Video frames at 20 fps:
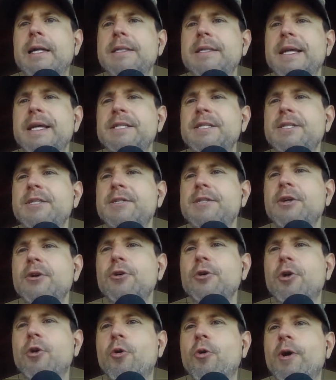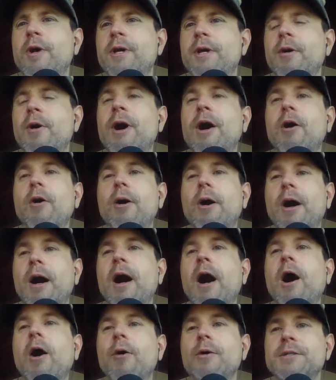Knicks still going. They
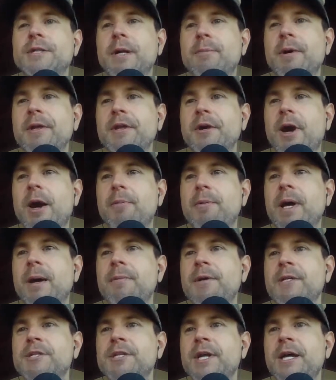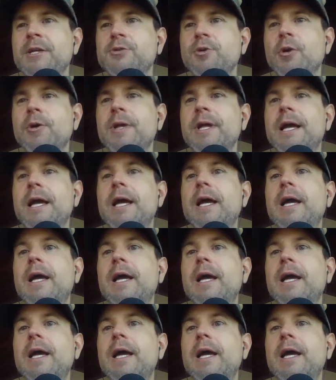talk about their upcoming schedule.